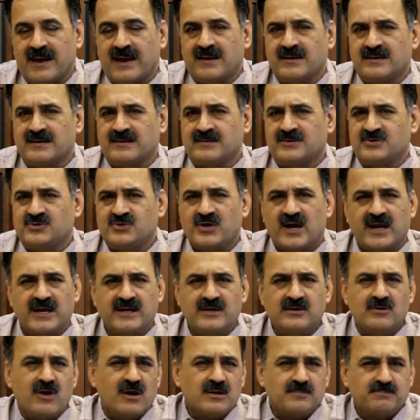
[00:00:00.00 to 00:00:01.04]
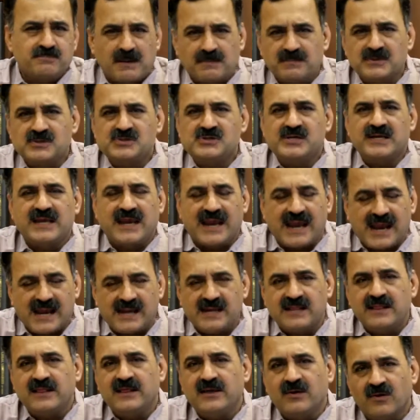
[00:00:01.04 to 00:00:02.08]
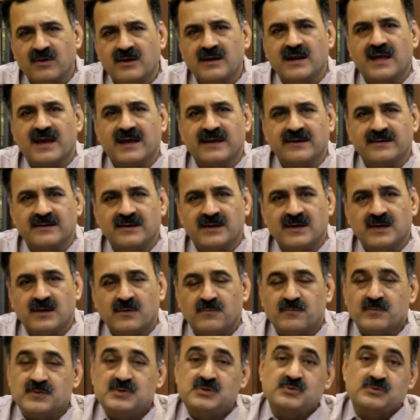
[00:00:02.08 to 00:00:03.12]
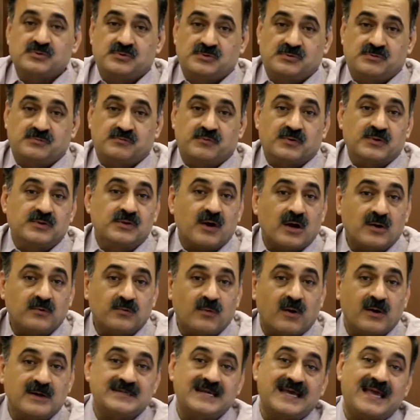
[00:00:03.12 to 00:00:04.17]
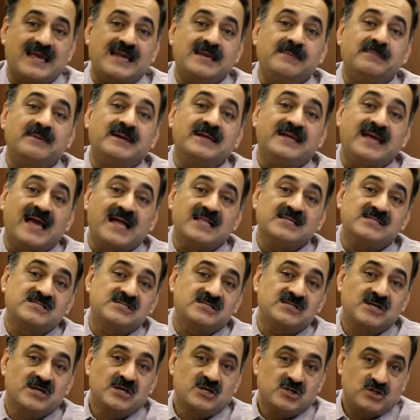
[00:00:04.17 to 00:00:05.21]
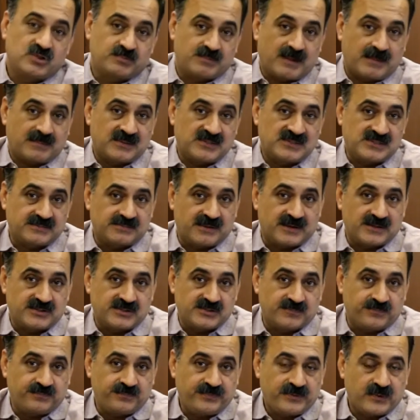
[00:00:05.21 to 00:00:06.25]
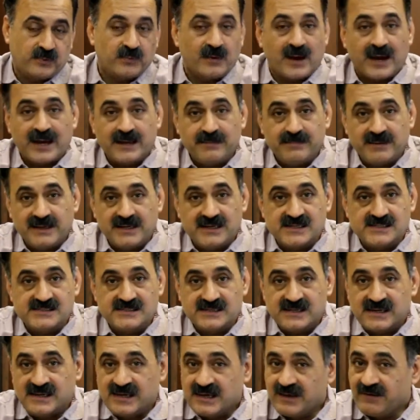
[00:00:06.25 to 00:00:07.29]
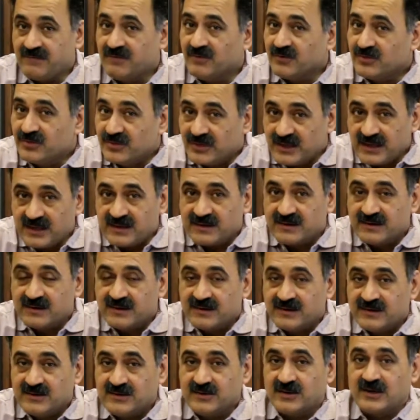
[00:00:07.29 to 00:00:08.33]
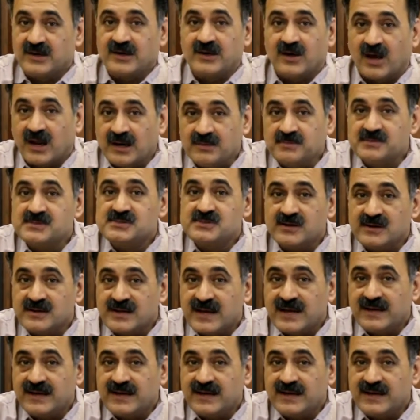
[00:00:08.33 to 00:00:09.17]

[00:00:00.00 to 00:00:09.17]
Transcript: And try not publishing anything online which you would not want anybody else to publish about you. Why? Because if you think you are anonymous